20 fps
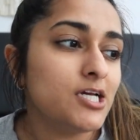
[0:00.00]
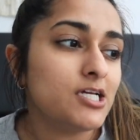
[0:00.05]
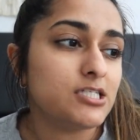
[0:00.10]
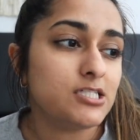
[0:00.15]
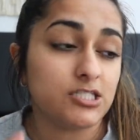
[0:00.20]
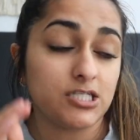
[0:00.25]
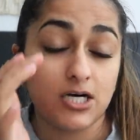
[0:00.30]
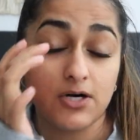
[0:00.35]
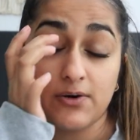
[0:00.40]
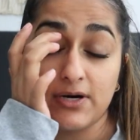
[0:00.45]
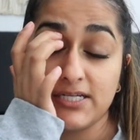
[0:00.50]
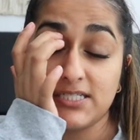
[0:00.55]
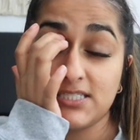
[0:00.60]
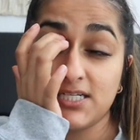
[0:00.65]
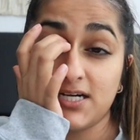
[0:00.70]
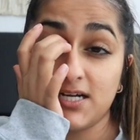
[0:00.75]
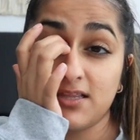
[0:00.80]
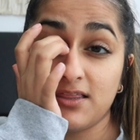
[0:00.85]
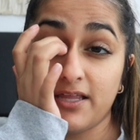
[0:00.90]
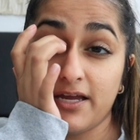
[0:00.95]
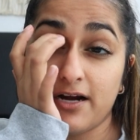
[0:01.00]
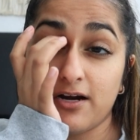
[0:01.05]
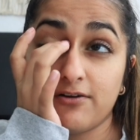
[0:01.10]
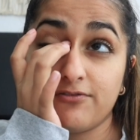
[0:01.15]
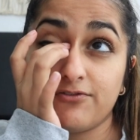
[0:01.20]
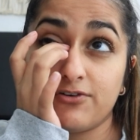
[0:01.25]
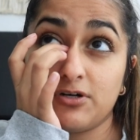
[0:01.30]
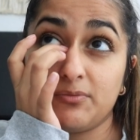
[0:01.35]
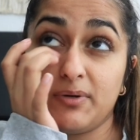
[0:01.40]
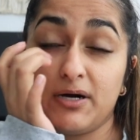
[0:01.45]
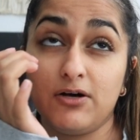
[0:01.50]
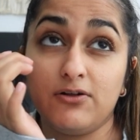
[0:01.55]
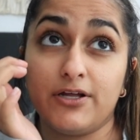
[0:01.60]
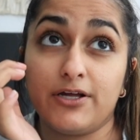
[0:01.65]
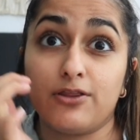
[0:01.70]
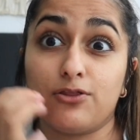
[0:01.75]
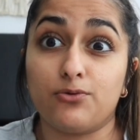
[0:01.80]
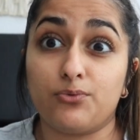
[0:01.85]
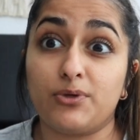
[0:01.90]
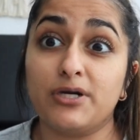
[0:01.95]
So I studied there for about
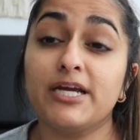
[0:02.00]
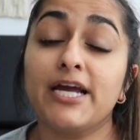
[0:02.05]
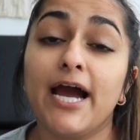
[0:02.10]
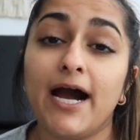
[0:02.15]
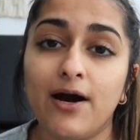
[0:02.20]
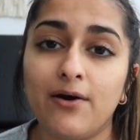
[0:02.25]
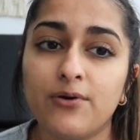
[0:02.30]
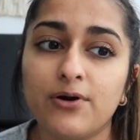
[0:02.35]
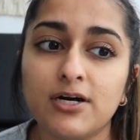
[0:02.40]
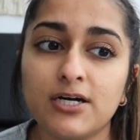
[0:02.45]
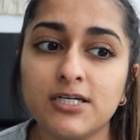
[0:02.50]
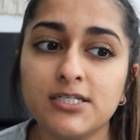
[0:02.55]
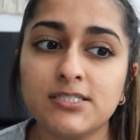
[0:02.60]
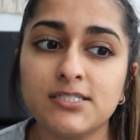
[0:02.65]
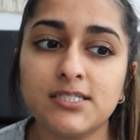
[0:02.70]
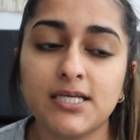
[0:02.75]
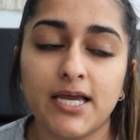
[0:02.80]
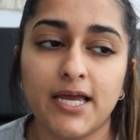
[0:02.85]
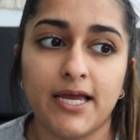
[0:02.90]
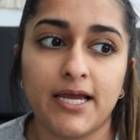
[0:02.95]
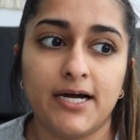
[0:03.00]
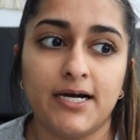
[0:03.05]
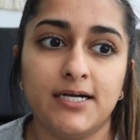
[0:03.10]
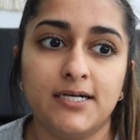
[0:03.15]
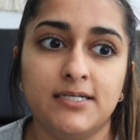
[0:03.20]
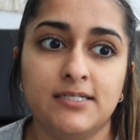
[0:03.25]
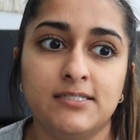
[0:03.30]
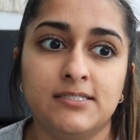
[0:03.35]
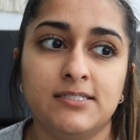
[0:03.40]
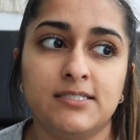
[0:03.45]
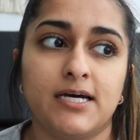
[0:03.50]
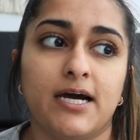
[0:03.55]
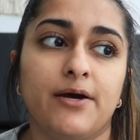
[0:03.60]
like three hours and